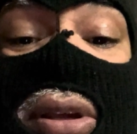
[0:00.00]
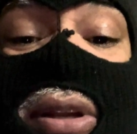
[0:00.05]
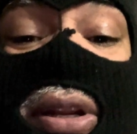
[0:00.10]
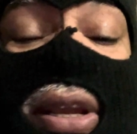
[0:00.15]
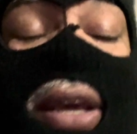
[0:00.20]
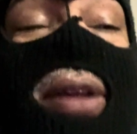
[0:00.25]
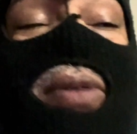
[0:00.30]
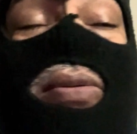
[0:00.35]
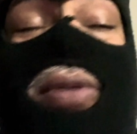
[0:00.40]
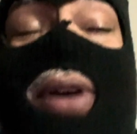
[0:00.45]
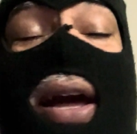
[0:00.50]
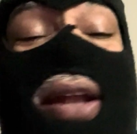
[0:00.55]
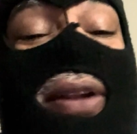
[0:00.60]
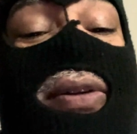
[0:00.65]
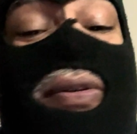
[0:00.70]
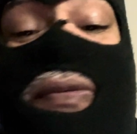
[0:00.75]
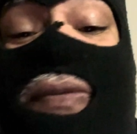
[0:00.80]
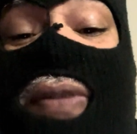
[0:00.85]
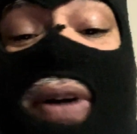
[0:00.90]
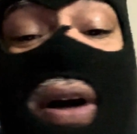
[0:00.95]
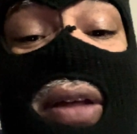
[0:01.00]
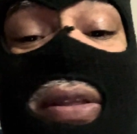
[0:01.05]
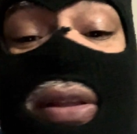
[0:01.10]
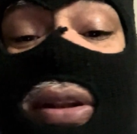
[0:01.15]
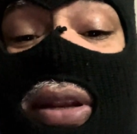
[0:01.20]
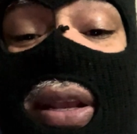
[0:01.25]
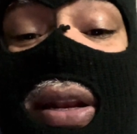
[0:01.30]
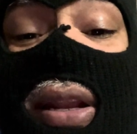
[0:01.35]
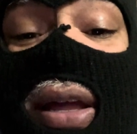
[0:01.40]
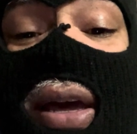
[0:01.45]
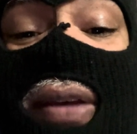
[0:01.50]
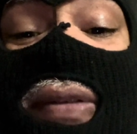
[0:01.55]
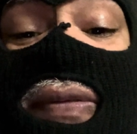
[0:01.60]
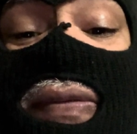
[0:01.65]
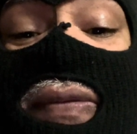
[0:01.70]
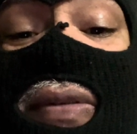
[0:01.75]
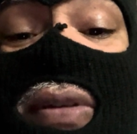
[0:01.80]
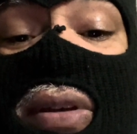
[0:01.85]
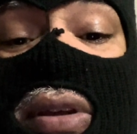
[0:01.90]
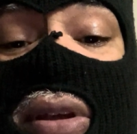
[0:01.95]
They don't got no father in their life.
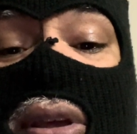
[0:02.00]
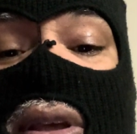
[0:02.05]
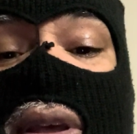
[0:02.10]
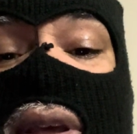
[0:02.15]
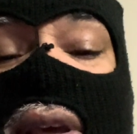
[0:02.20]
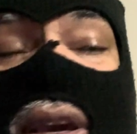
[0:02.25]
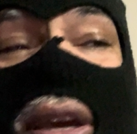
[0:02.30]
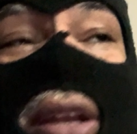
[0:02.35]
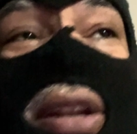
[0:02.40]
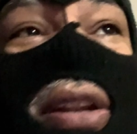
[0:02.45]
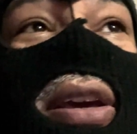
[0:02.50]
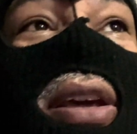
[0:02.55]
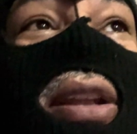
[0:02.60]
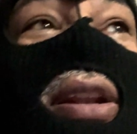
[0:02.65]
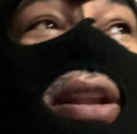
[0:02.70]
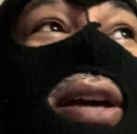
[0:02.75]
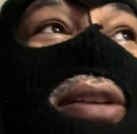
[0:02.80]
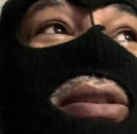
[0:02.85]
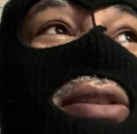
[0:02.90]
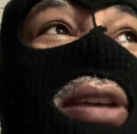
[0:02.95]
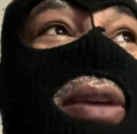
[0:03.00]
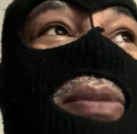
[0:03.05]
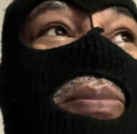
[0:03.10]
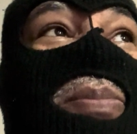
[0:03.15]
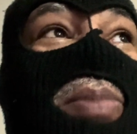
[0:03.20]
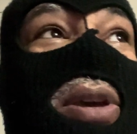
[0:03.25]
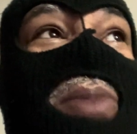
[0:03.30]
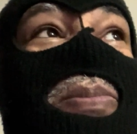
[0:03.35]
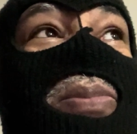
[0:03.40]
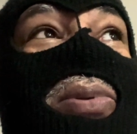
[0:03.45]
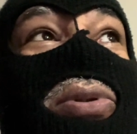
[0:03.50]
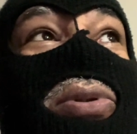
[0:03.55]
And like I say, people